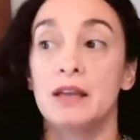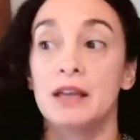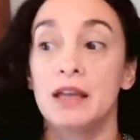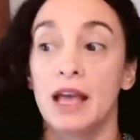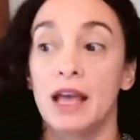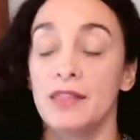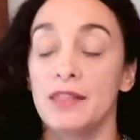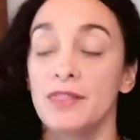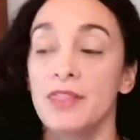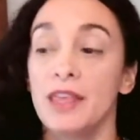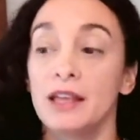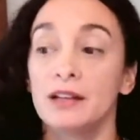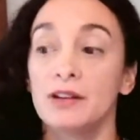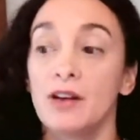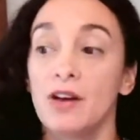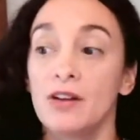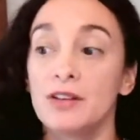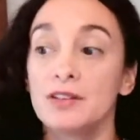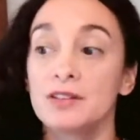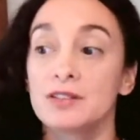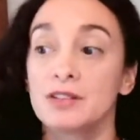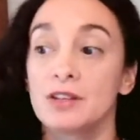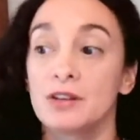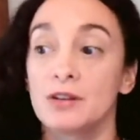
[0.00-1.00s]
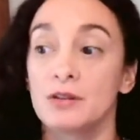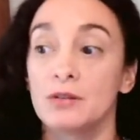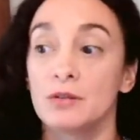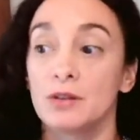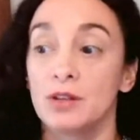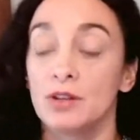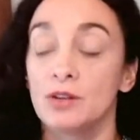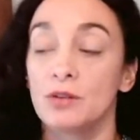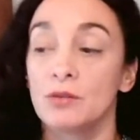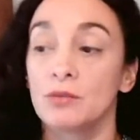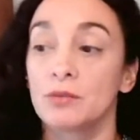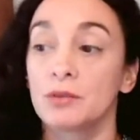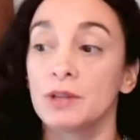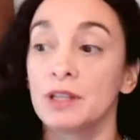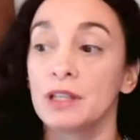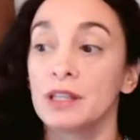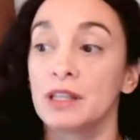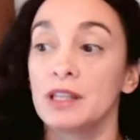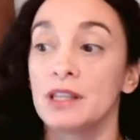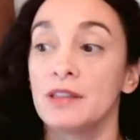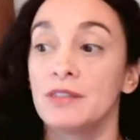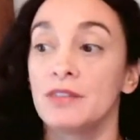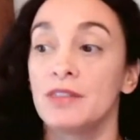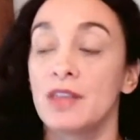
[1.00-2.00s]
then also,
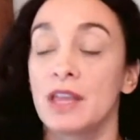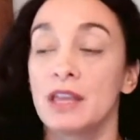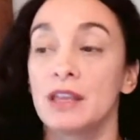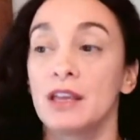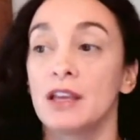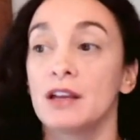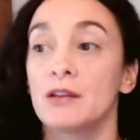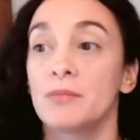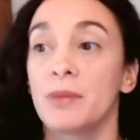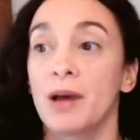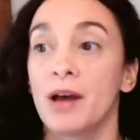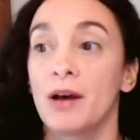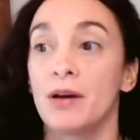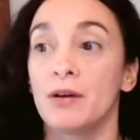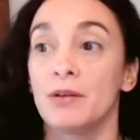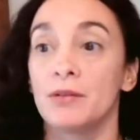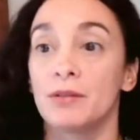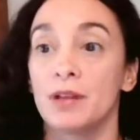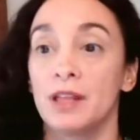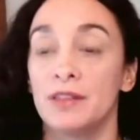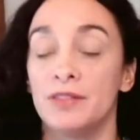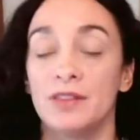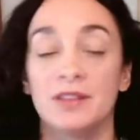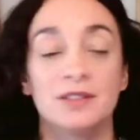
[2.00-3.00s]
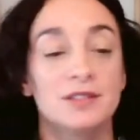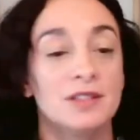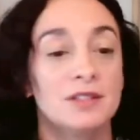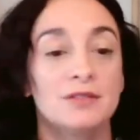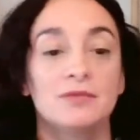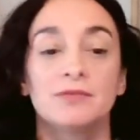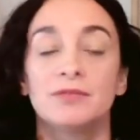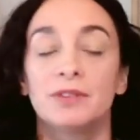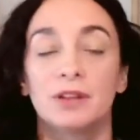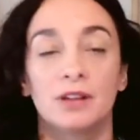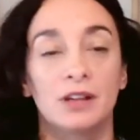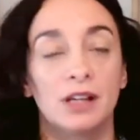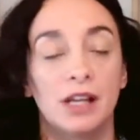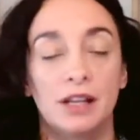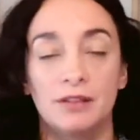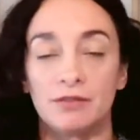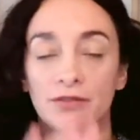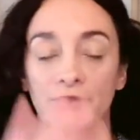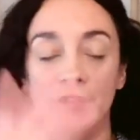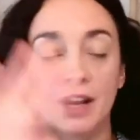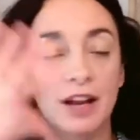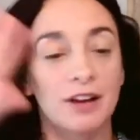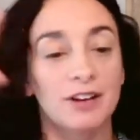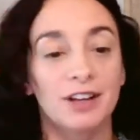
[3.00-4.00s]
really thinking about, and this is
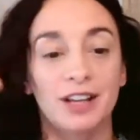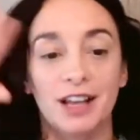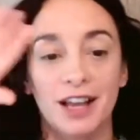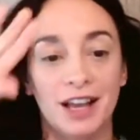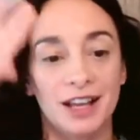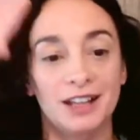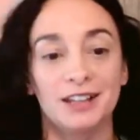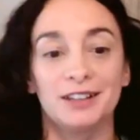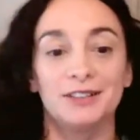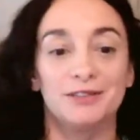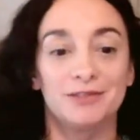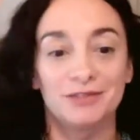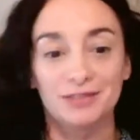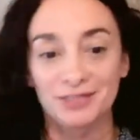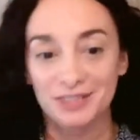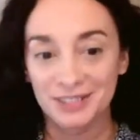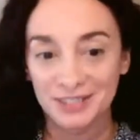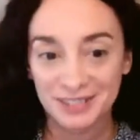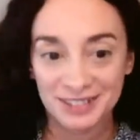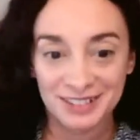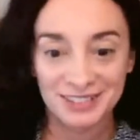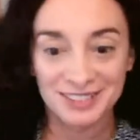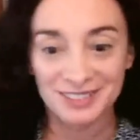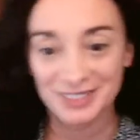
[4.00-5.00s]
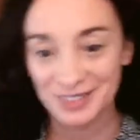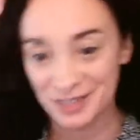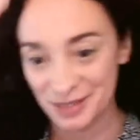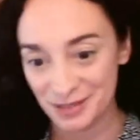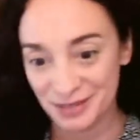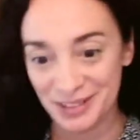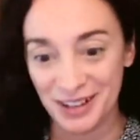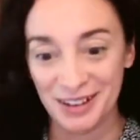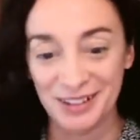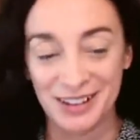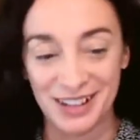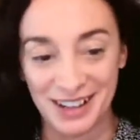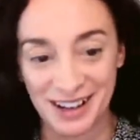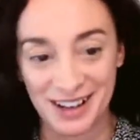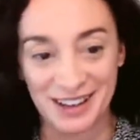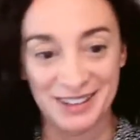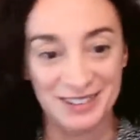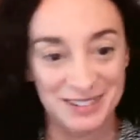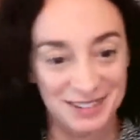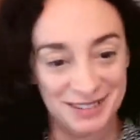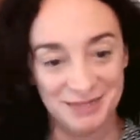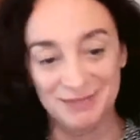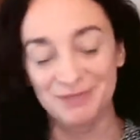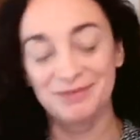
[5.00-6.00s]
again very kind of
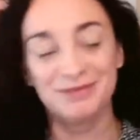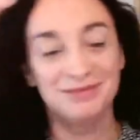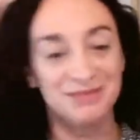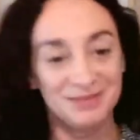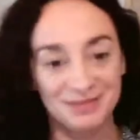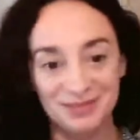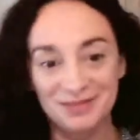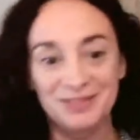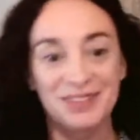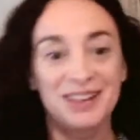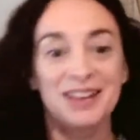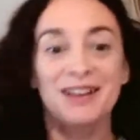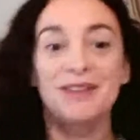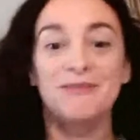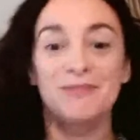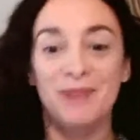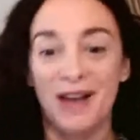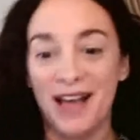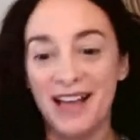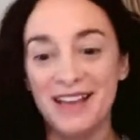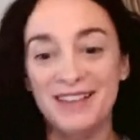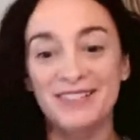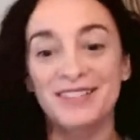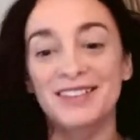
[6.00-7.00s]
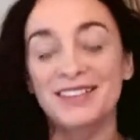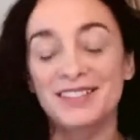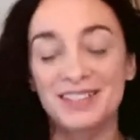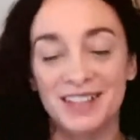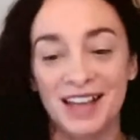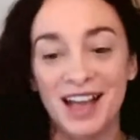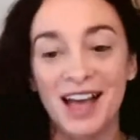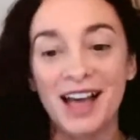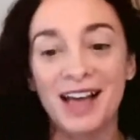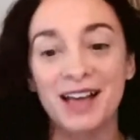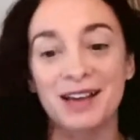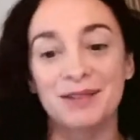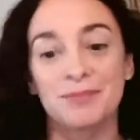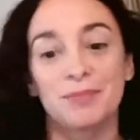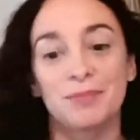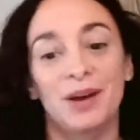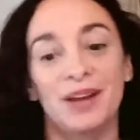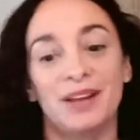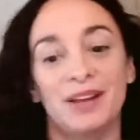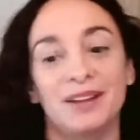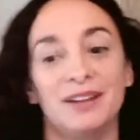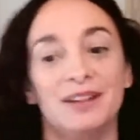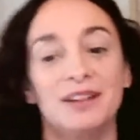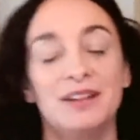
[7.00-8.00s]
pie in the sky,
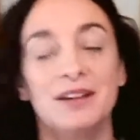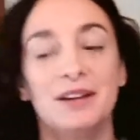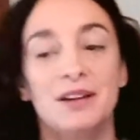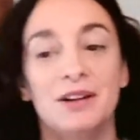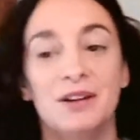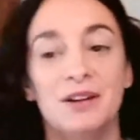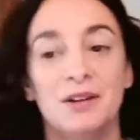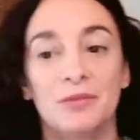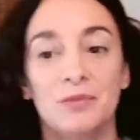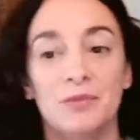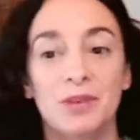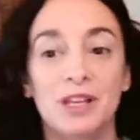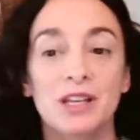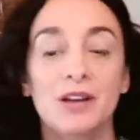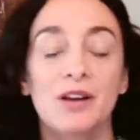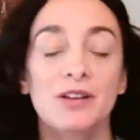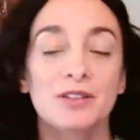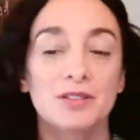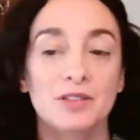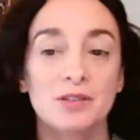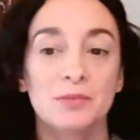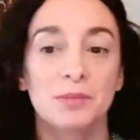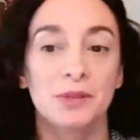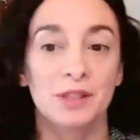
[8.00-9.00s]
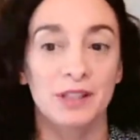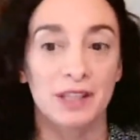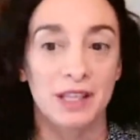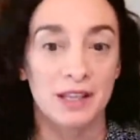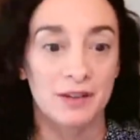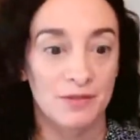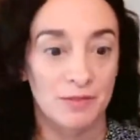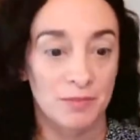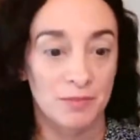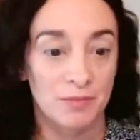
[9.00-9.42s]
but we also believe,